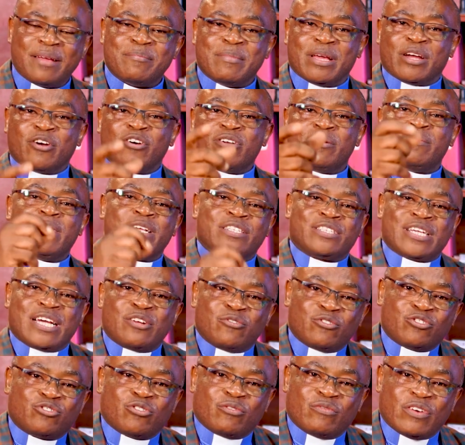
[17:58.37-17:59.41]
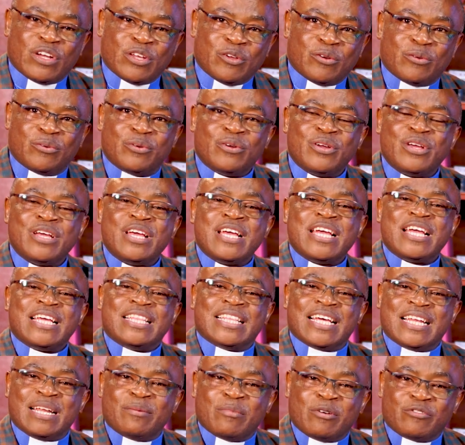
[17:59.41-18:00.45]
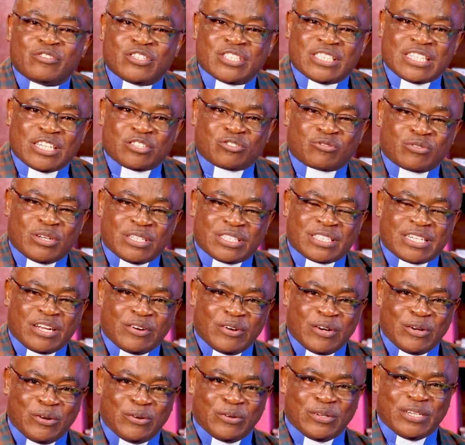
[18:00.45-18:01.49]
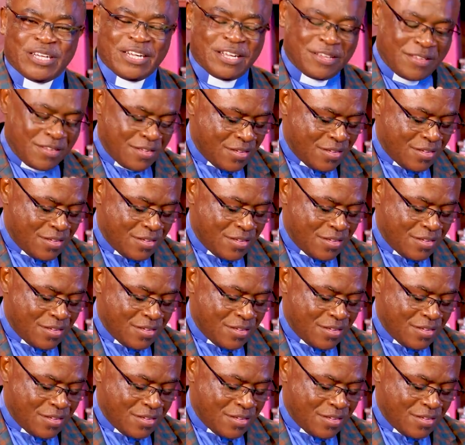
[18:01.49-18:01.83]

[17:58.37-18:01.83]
May God bless you and watch over you. In the name of Jesus Christ our Lord.